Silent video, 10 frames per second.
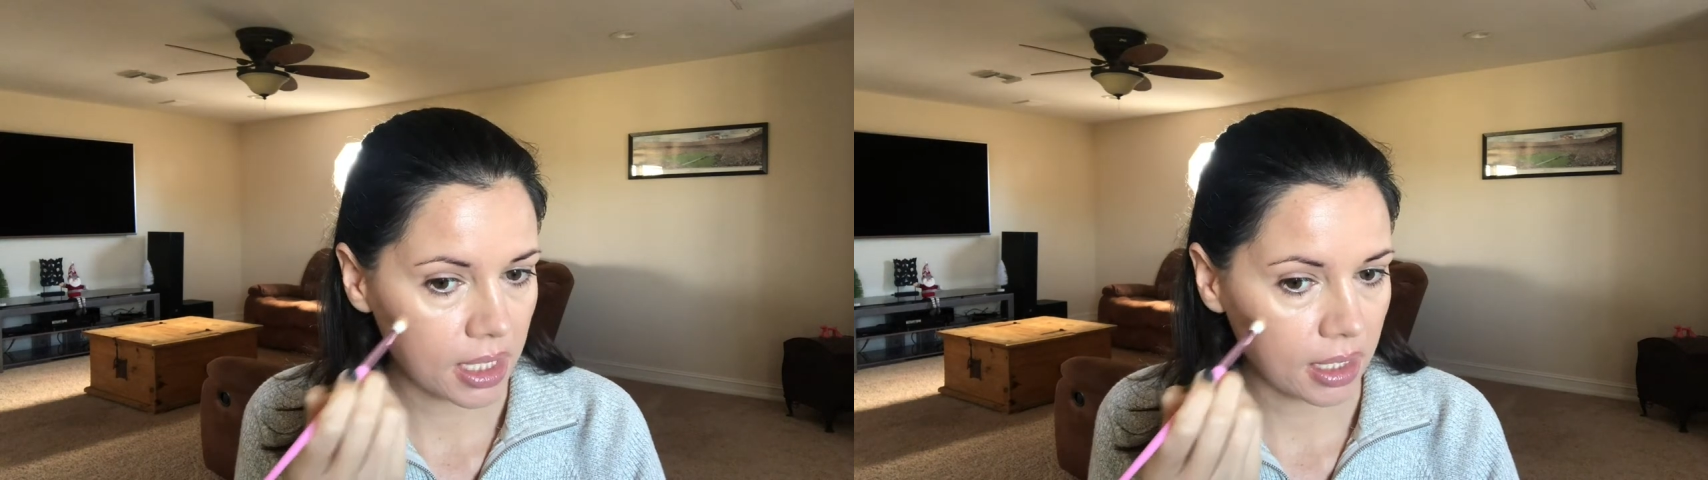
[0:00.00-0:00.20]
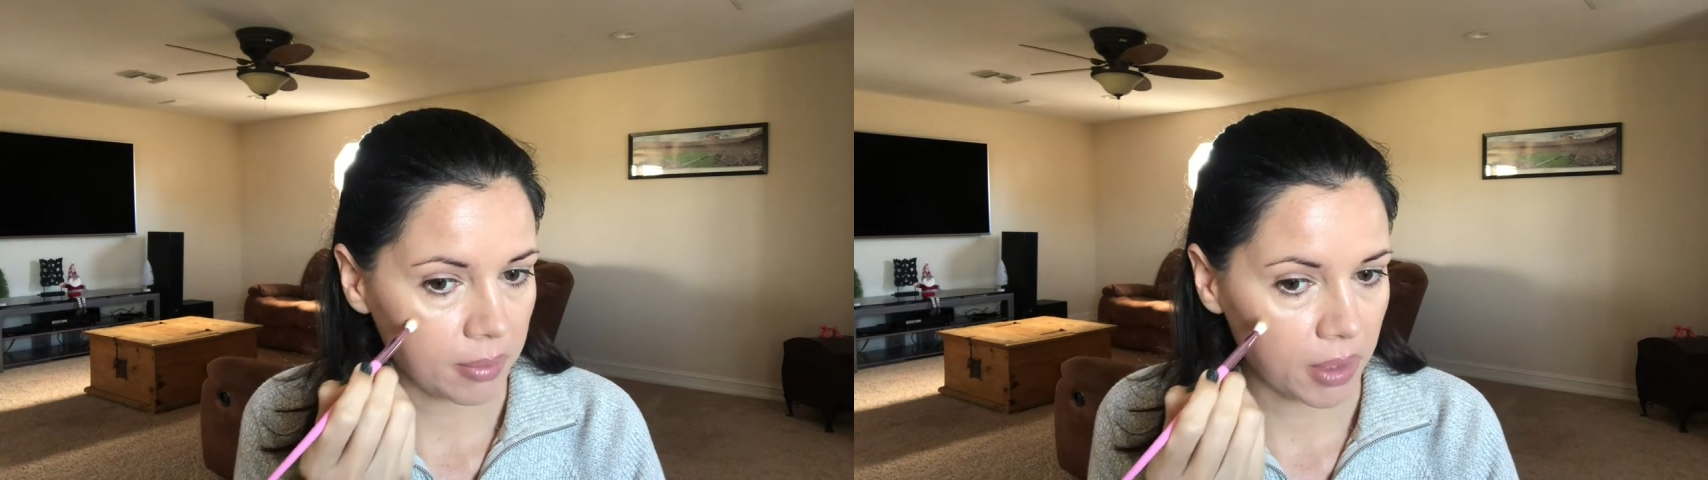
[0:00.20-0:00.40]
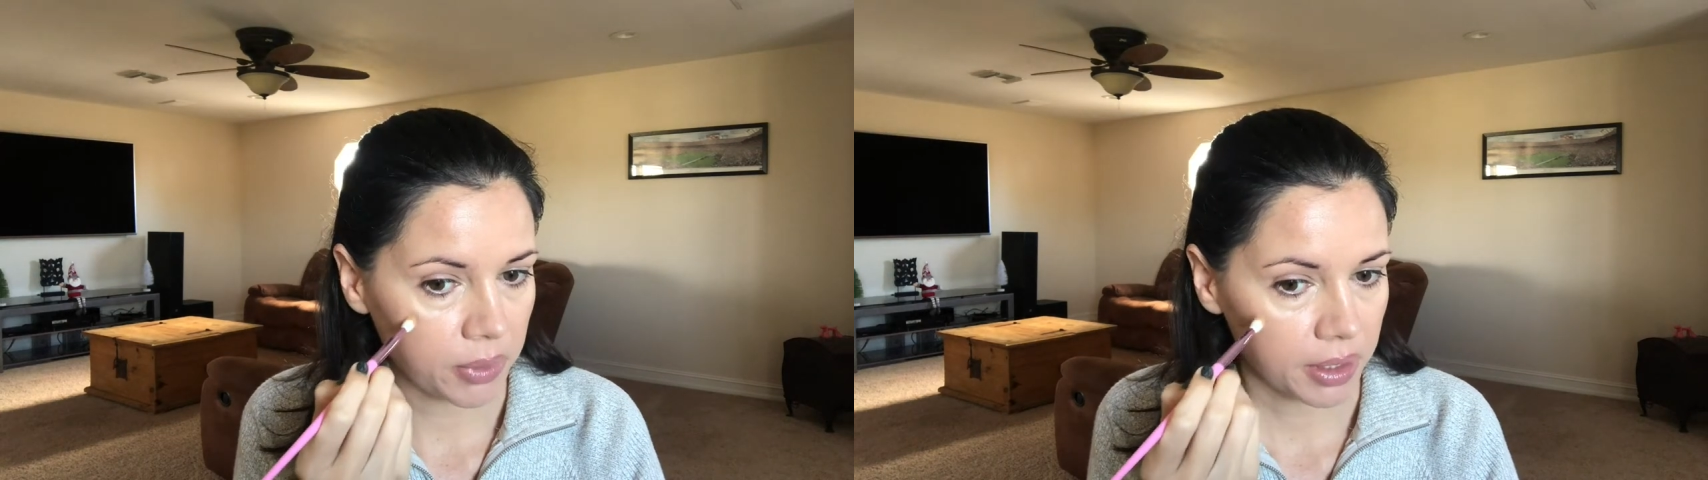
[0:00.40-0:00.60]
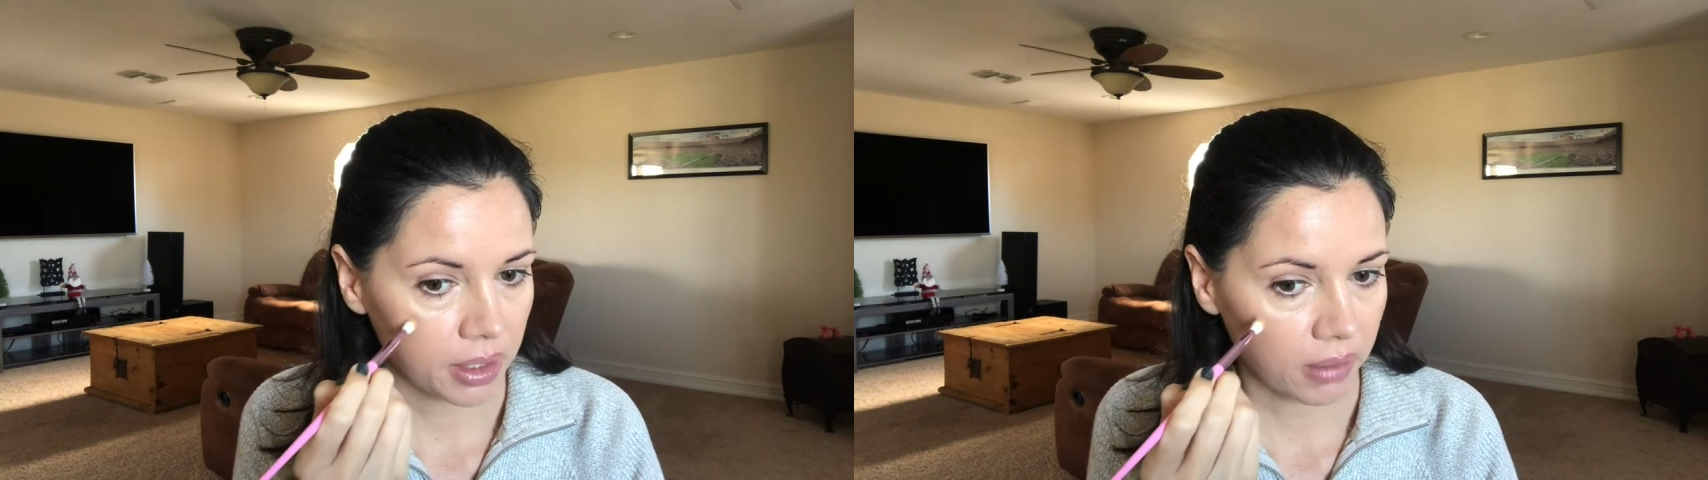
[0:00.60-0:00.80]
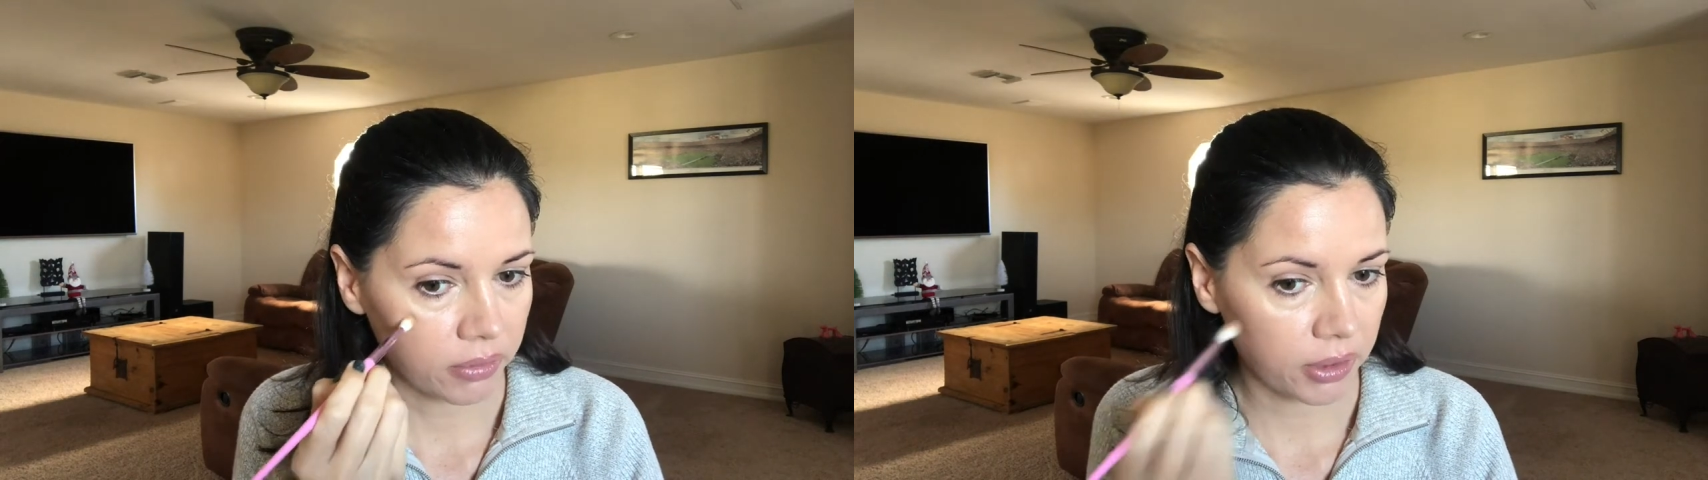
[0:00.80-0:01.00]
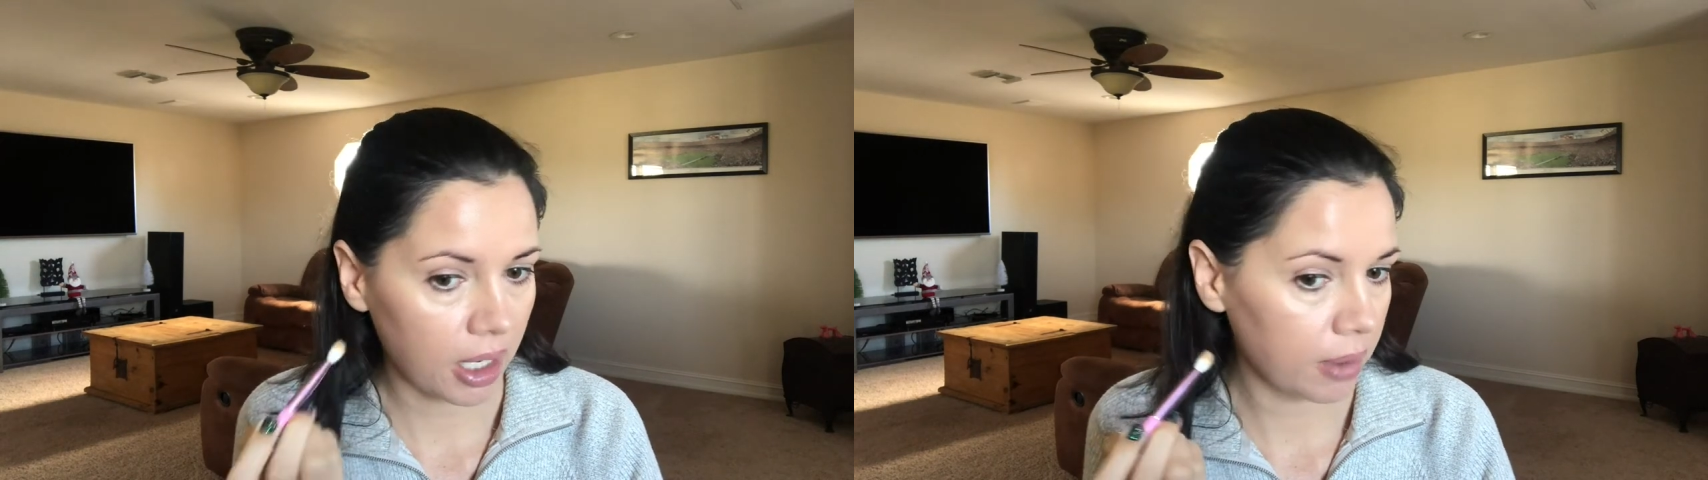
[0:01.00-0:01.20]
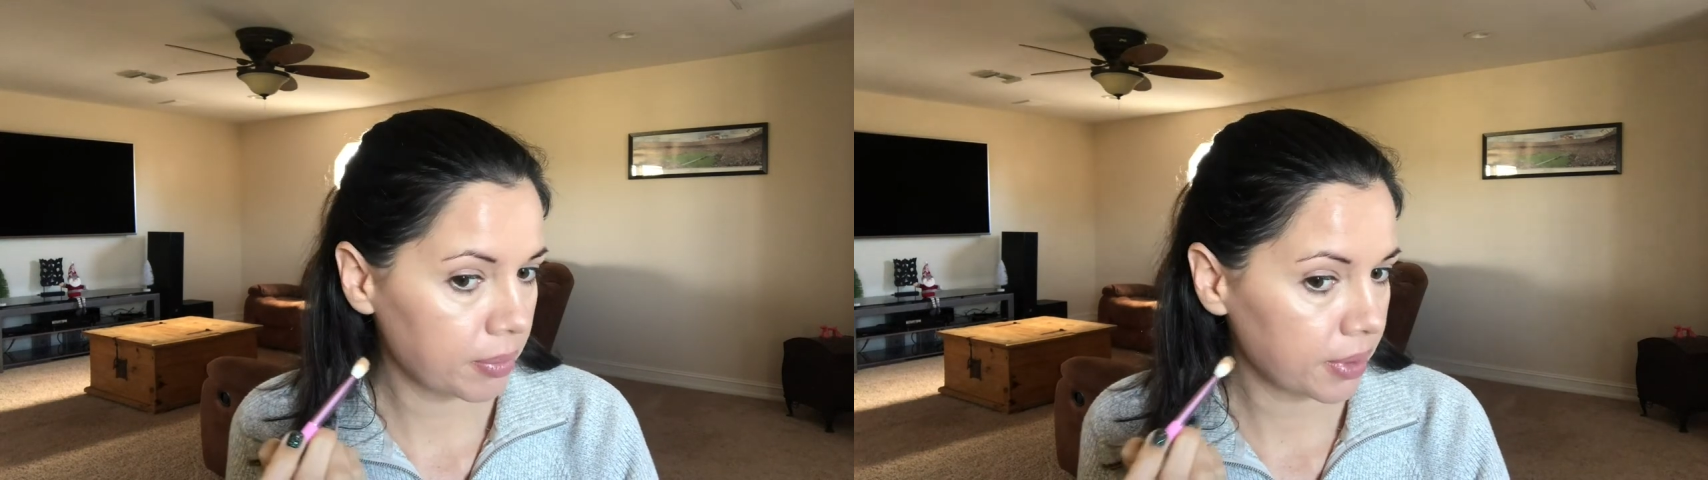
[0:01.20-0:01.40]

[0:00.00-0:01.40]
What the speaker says: I may want to cover up.